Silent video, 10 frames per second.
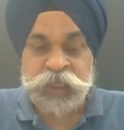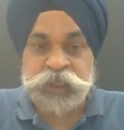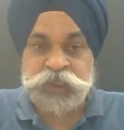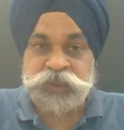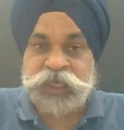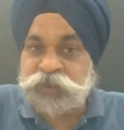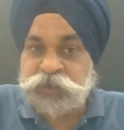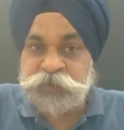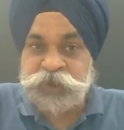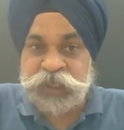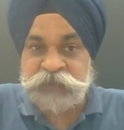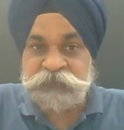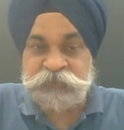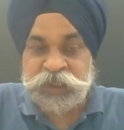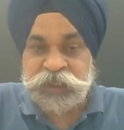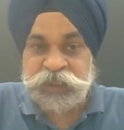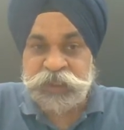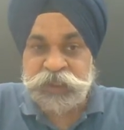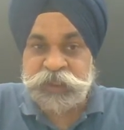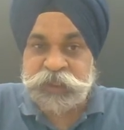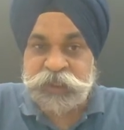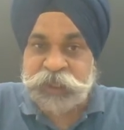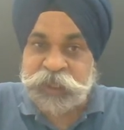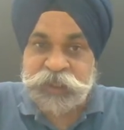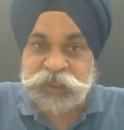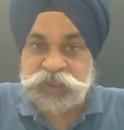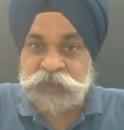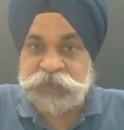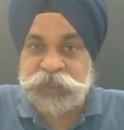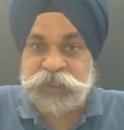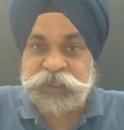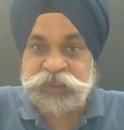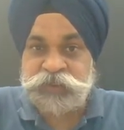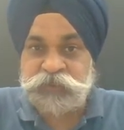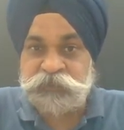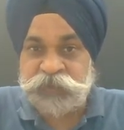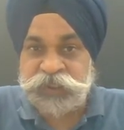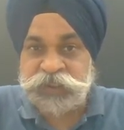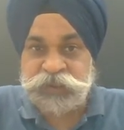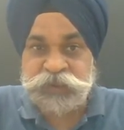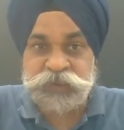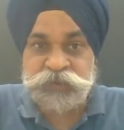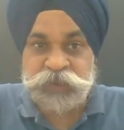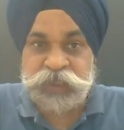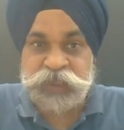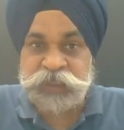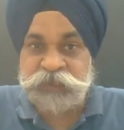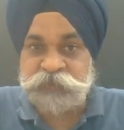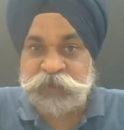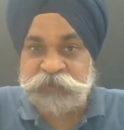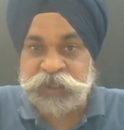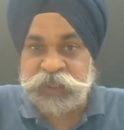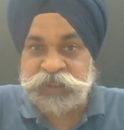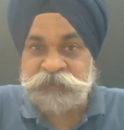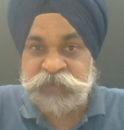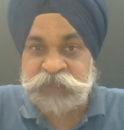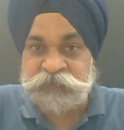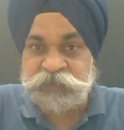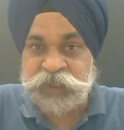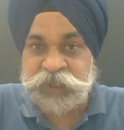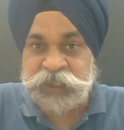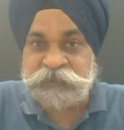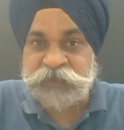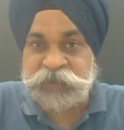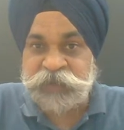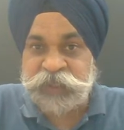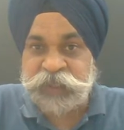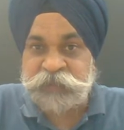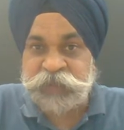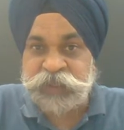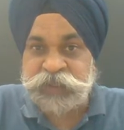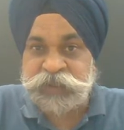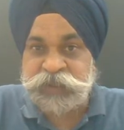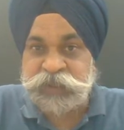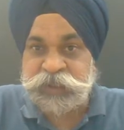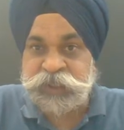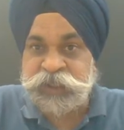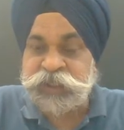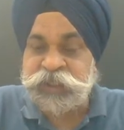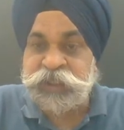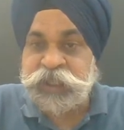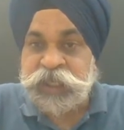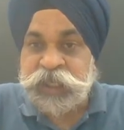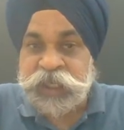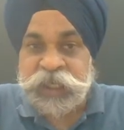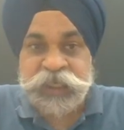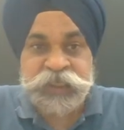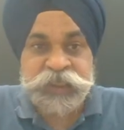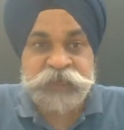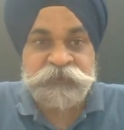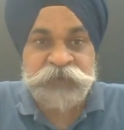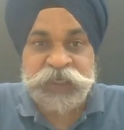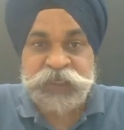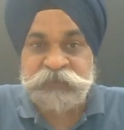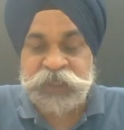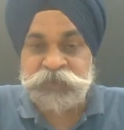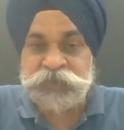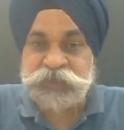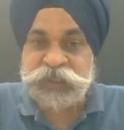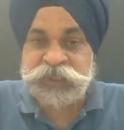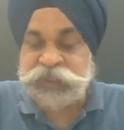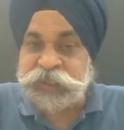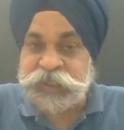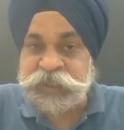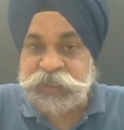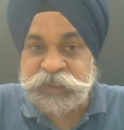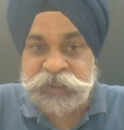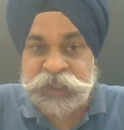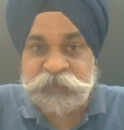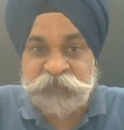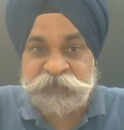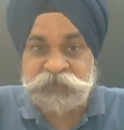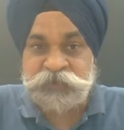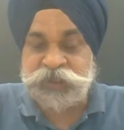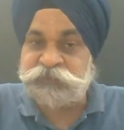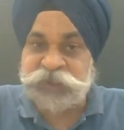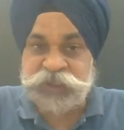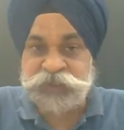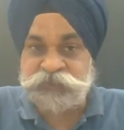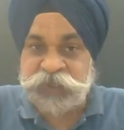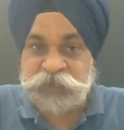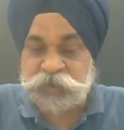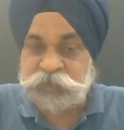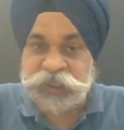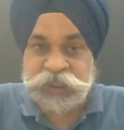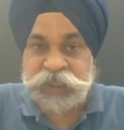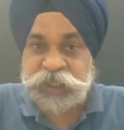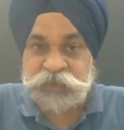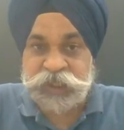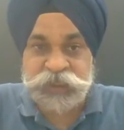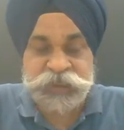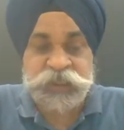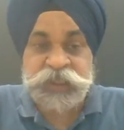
So I hope you have tried solving it. So first, you in the following reaction we have to identify A, B, C, D, and then find the value. So this is the integer type of a question which is very prominent nowadays